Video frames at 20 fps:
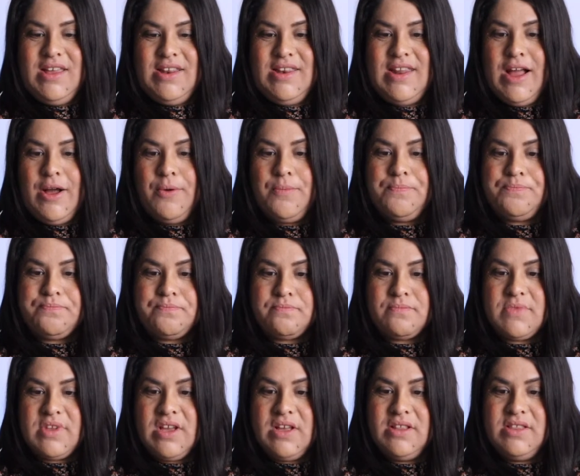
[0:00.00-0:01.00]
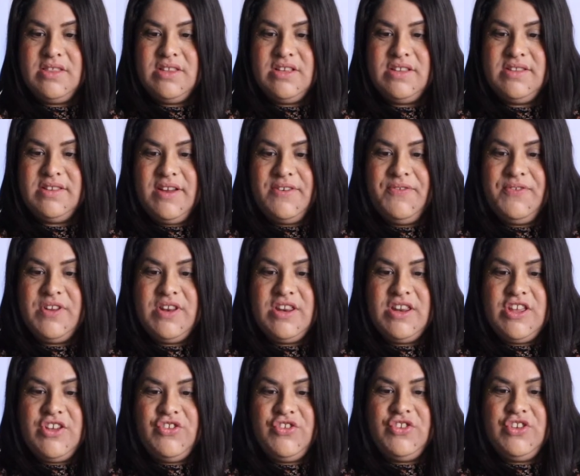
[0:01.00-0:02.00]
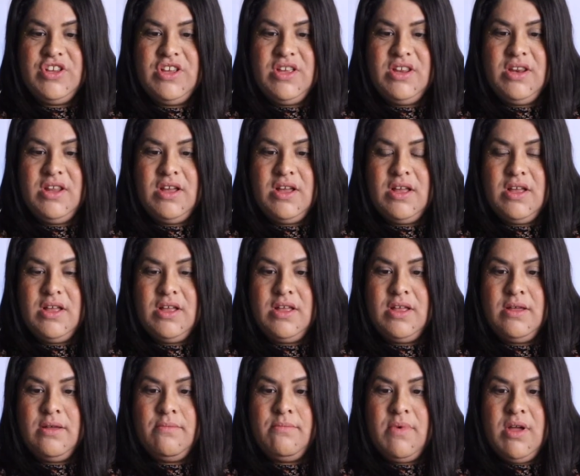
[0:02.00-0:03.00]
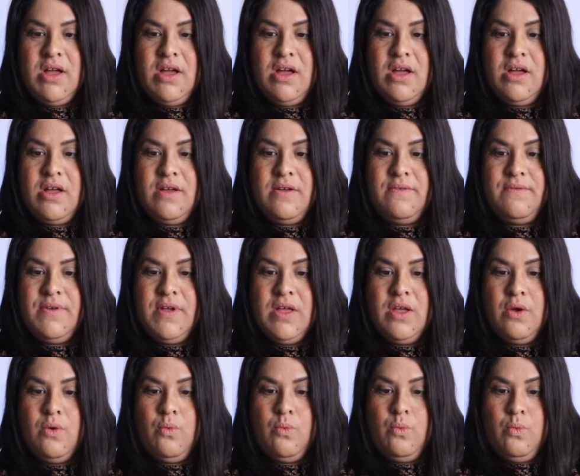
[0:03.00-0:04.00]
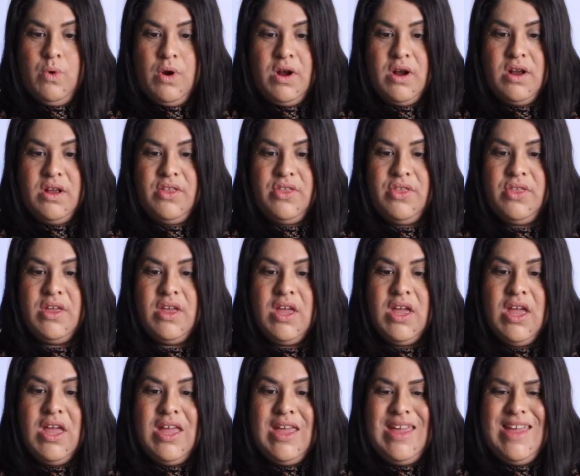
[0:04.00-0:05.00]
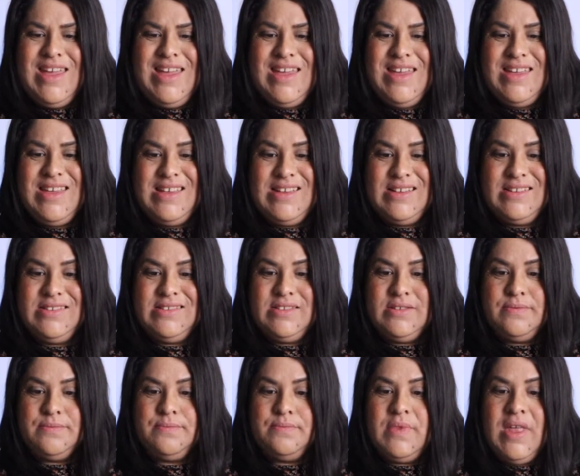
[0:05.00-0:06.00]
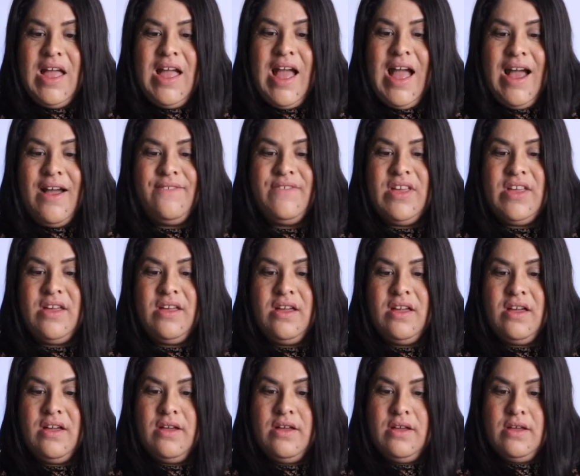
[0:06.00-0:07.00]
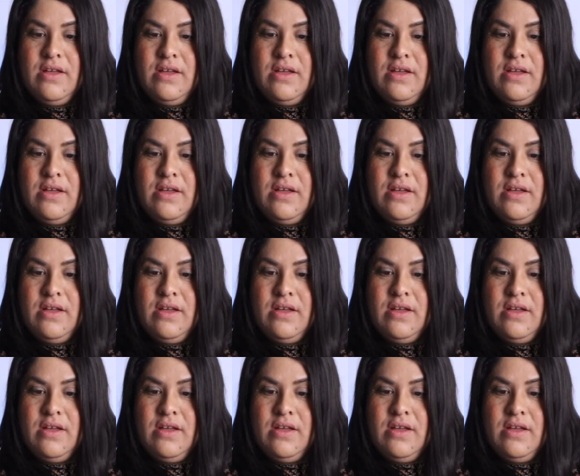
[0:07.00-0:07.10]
Now, the definition of worth is having